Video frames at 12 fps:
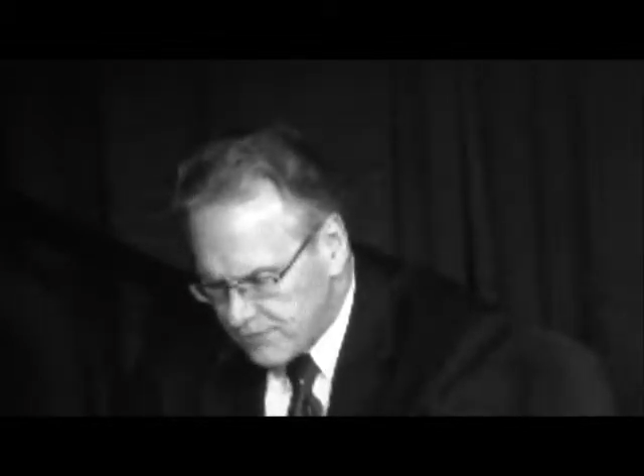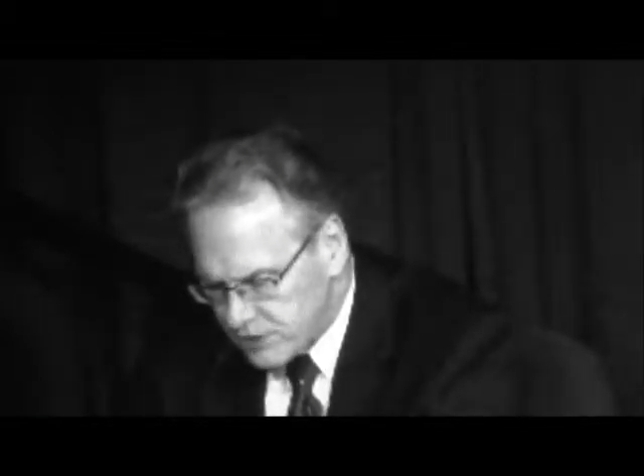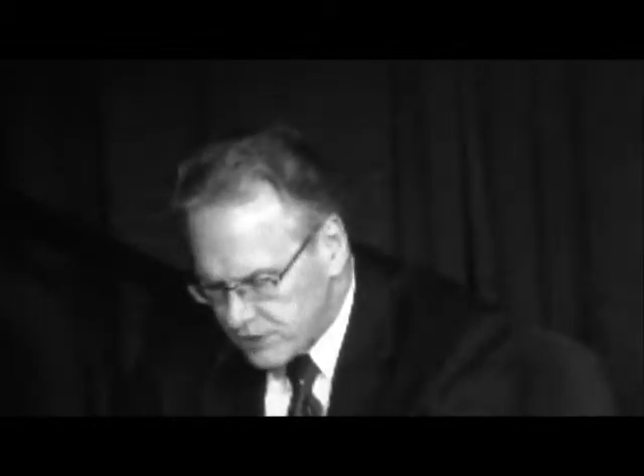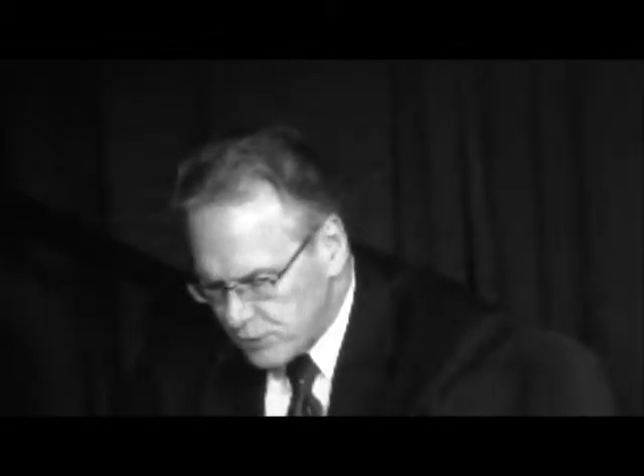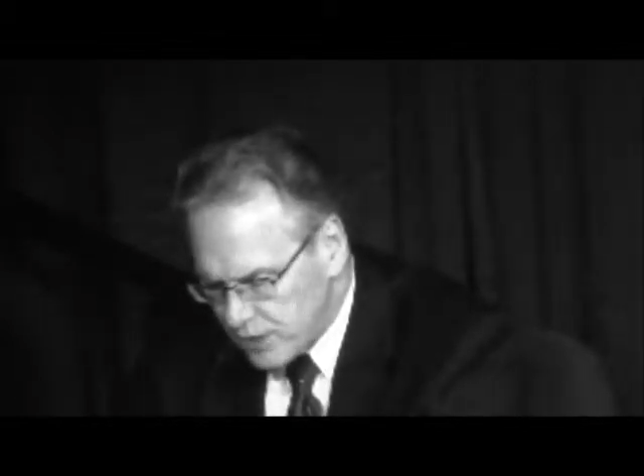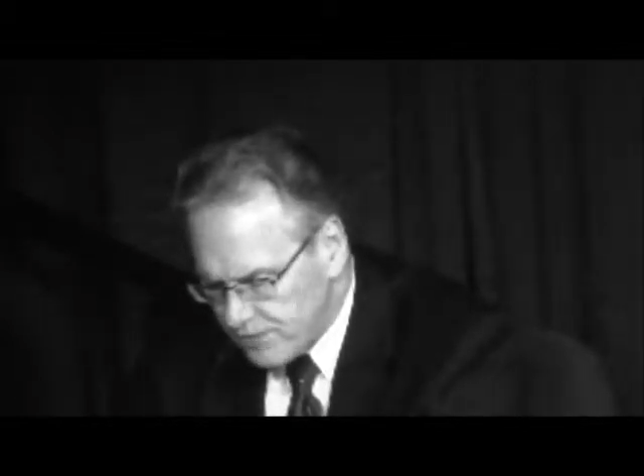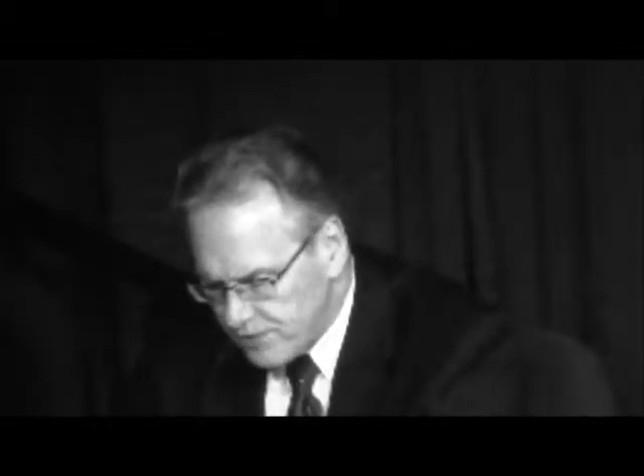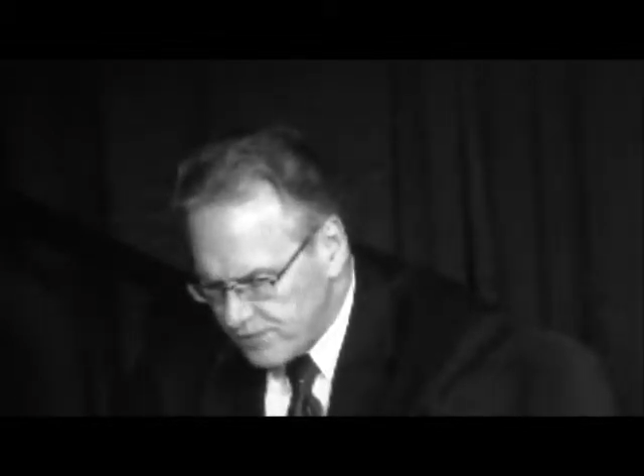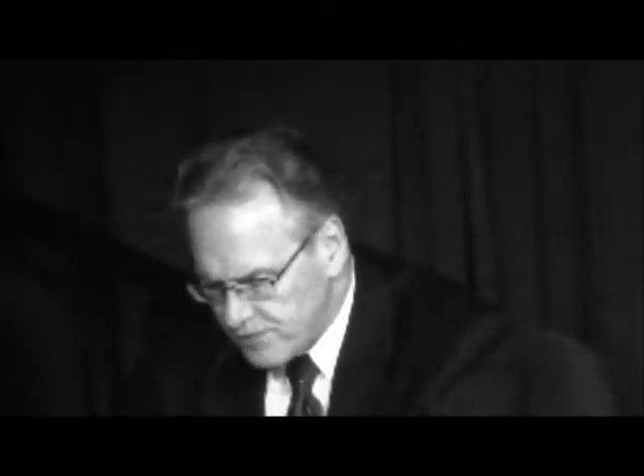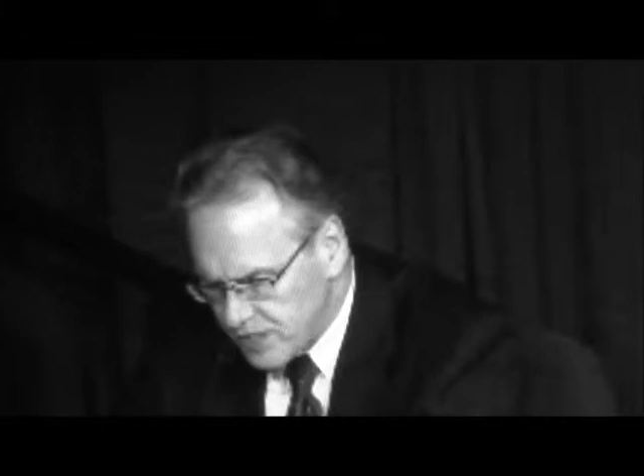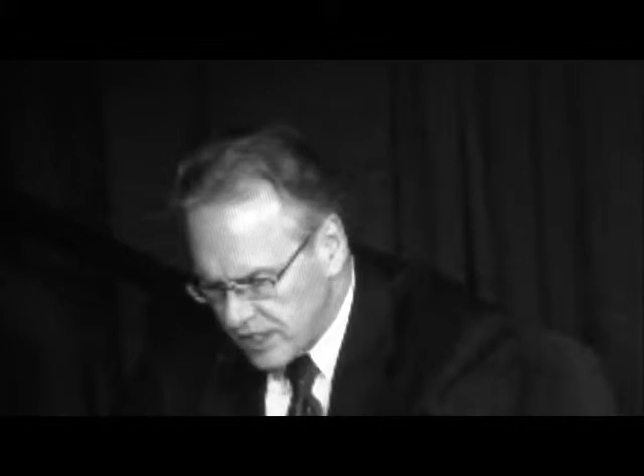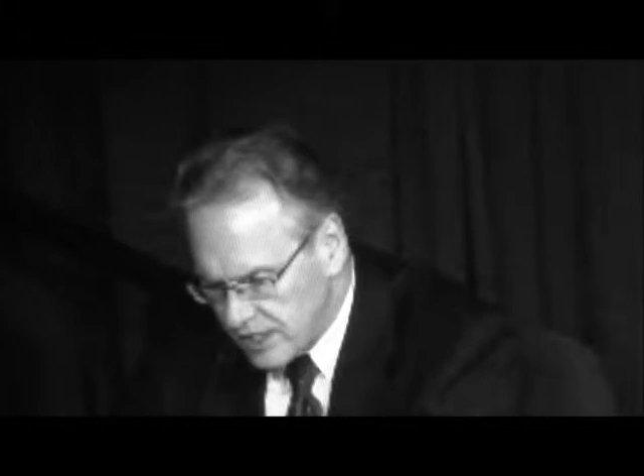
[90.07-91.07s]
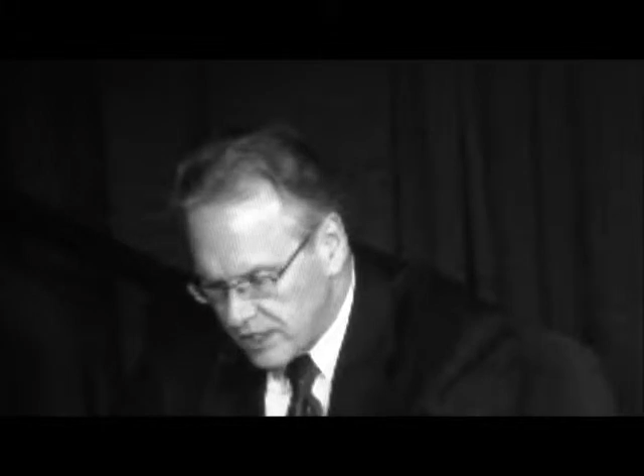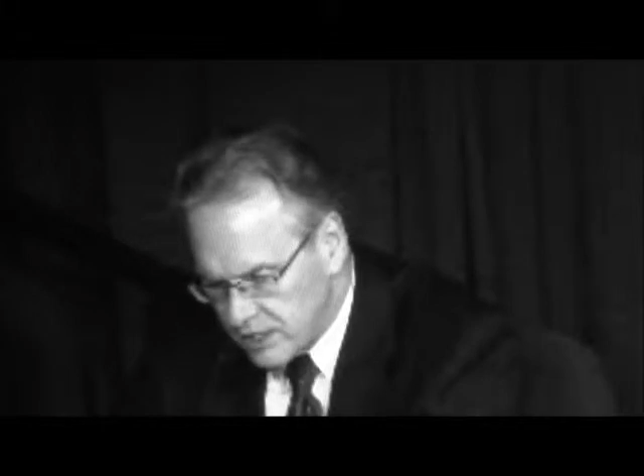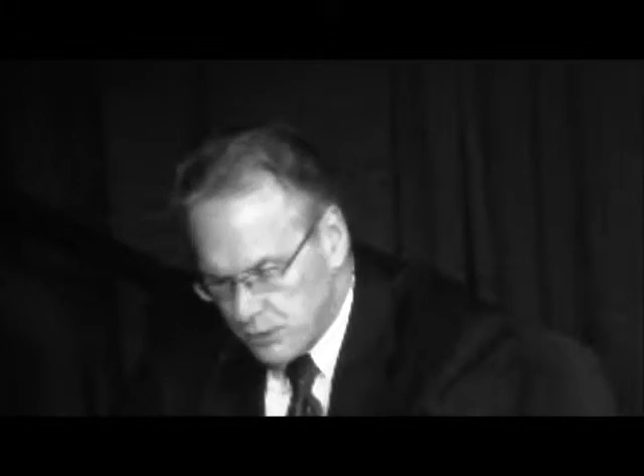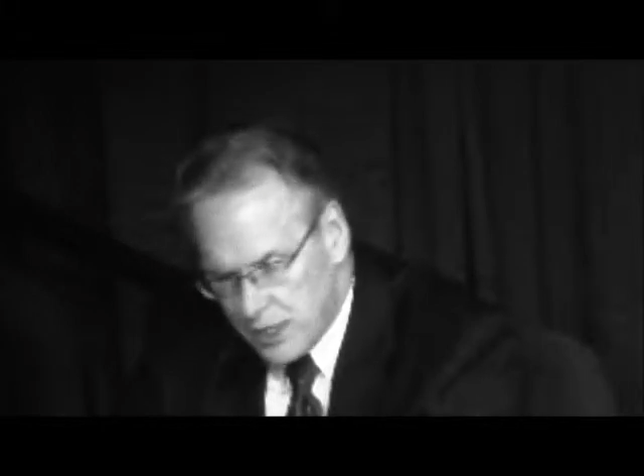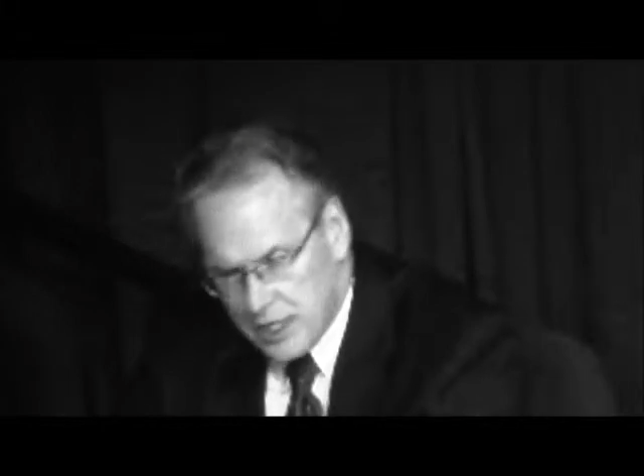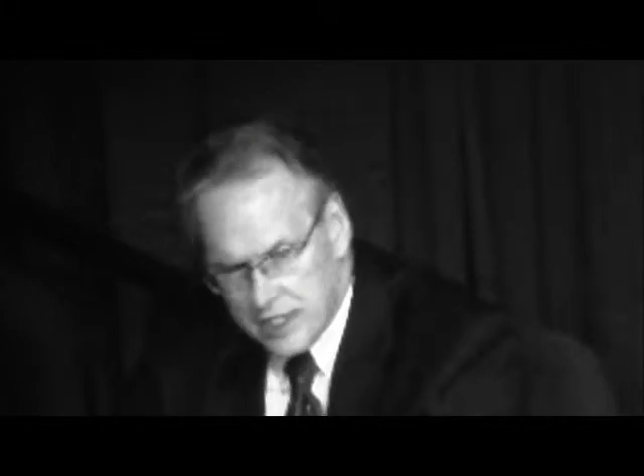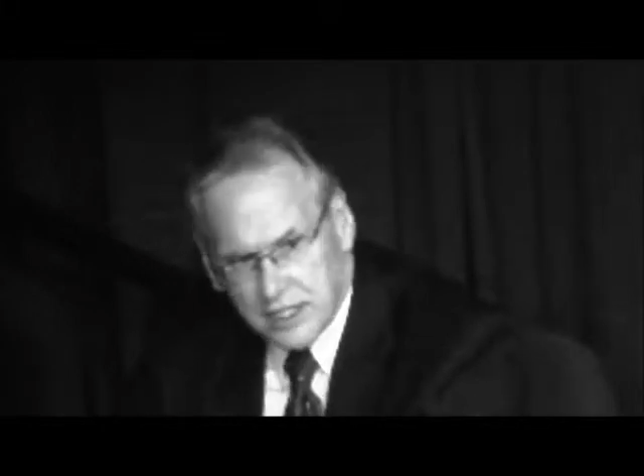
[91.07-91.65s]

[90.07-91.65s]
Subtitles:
for 2015 as well